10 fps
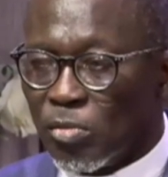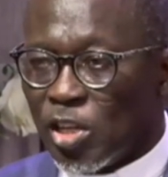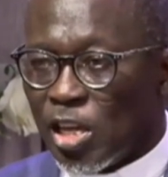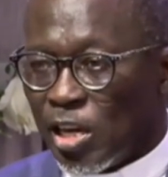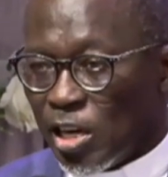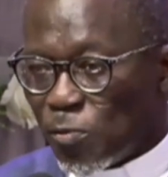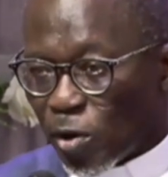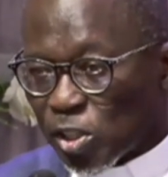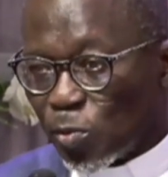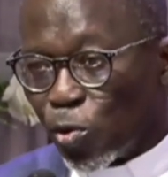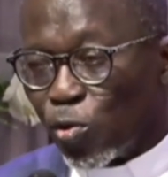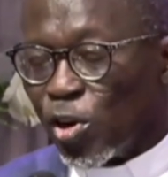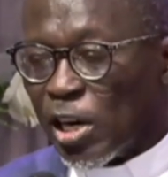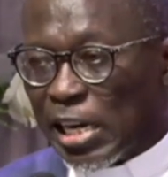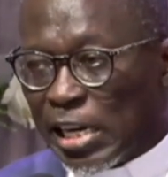and if possible,
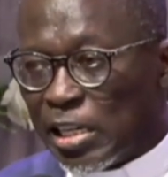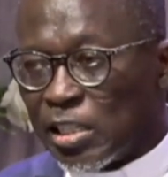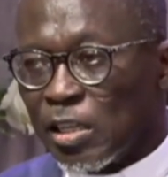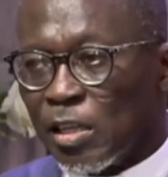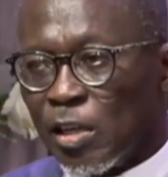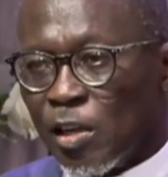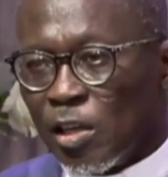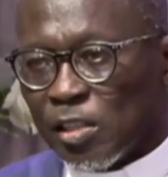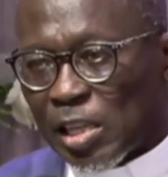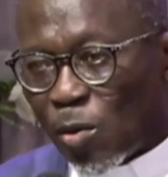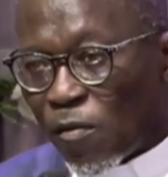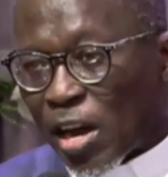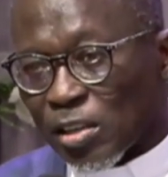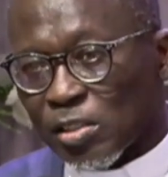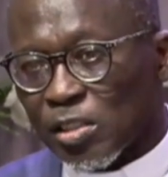lead some of
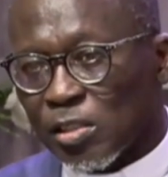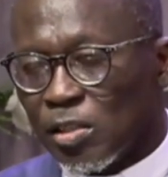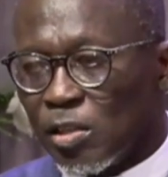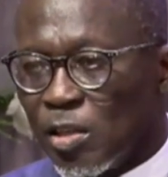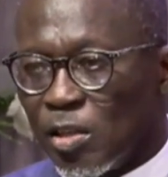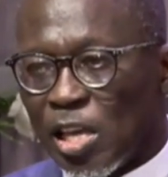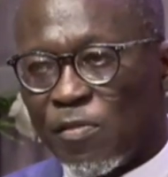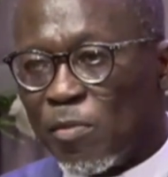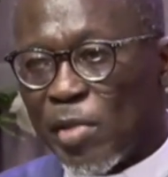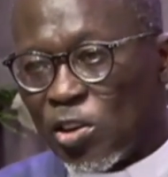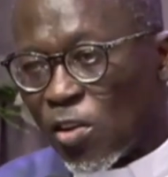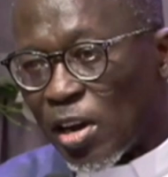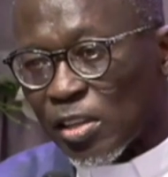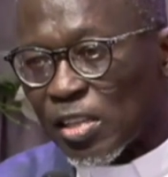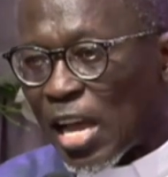us, even many of
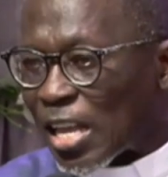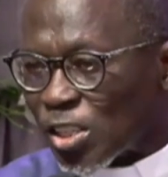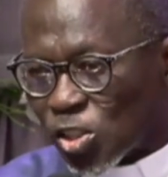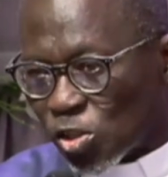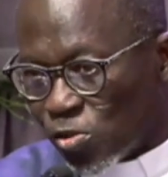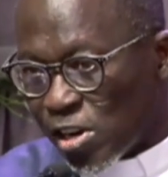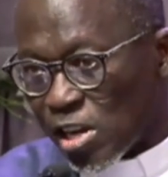us, astray.